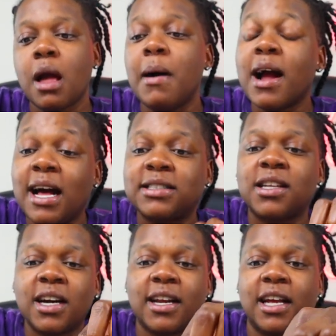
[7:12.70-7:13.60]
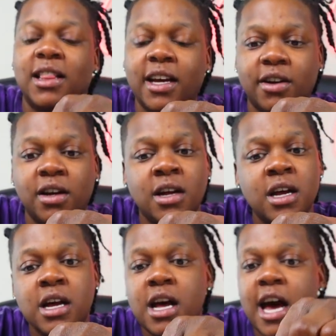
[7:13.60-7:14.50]
Well, I got stuck in Atlanta,
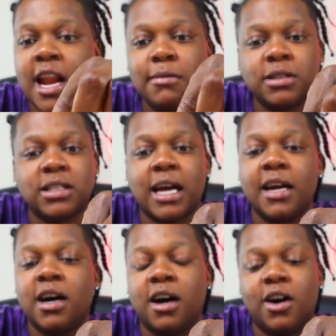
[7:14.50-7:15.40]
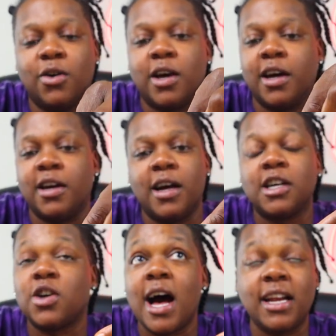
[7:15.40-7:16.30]
and I'm just like, oh,
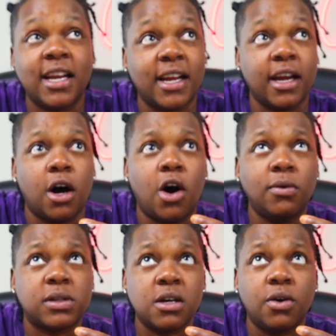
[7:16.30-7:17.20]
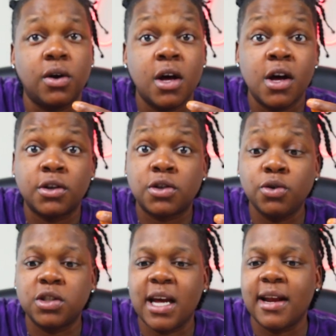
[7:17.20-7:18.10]
okay. So I didn't get home till
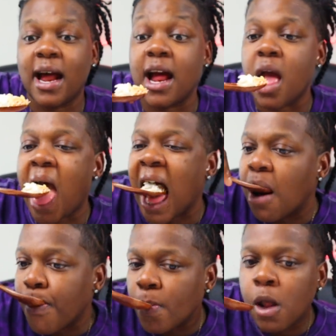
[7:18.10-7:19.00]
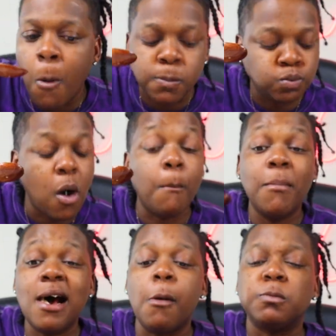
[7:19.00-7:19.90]
Tuesday night.
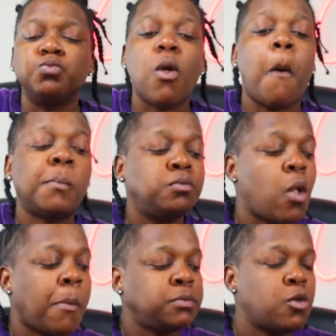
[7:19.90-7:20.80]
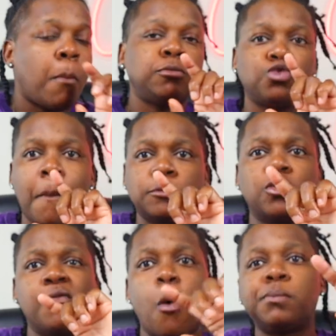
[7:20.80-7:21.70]
But,
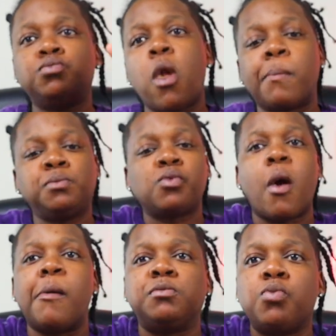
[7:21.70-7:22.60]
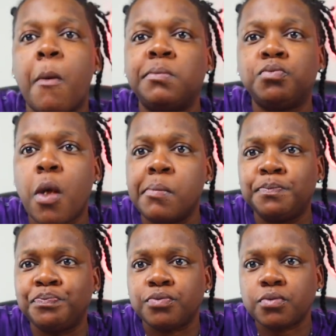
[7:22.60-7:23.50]
hmm, hmm,
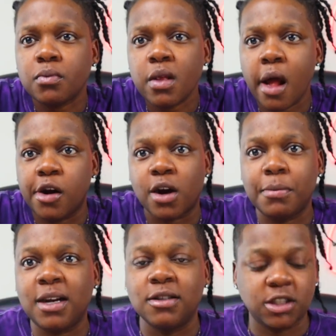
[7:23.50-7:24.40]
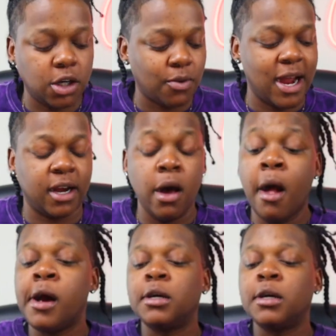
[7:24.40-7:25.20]
hmm. girl, the plate looks so ready.